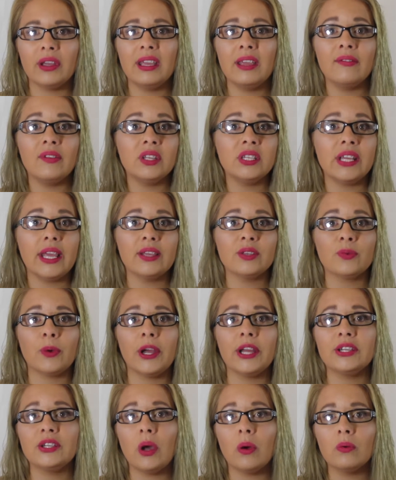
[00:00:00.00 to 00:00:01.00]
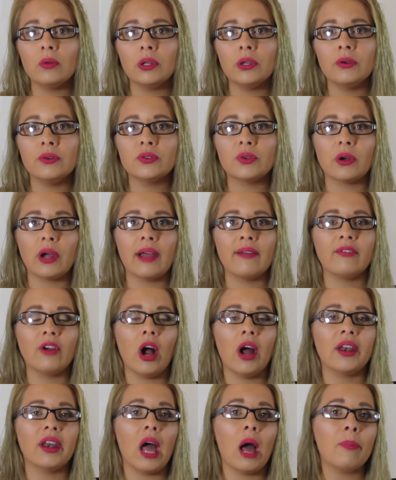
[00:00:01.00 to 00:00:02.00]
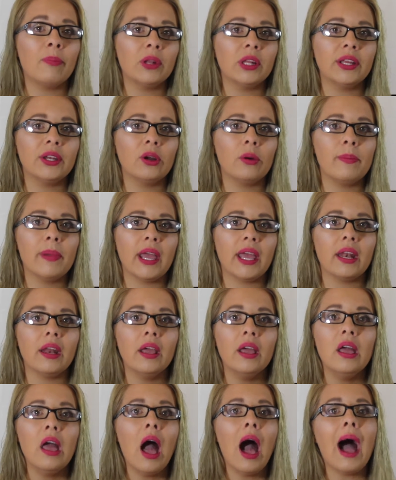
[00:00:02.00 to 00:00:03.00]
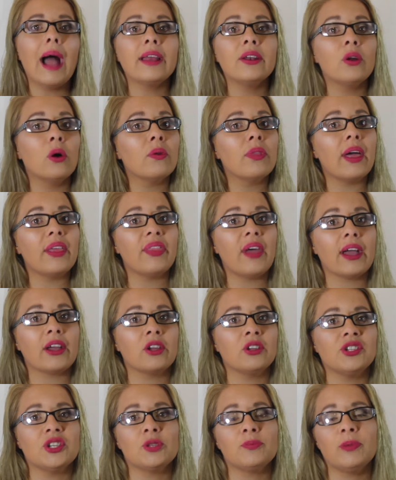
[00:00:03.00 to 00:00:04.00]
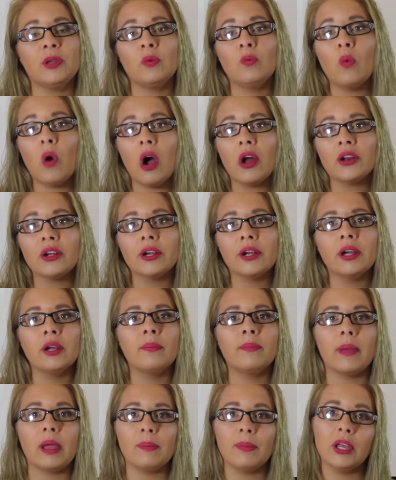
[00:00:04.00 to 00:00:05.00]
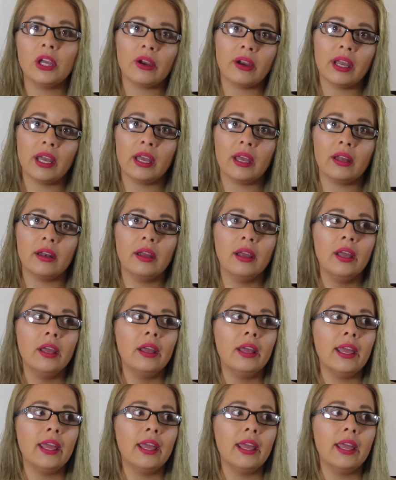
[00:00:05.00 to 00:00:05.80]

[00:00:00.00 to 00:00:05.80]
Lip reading: Even days where I don't lose or I've gone up a little bit, I know that that could just be water, my period.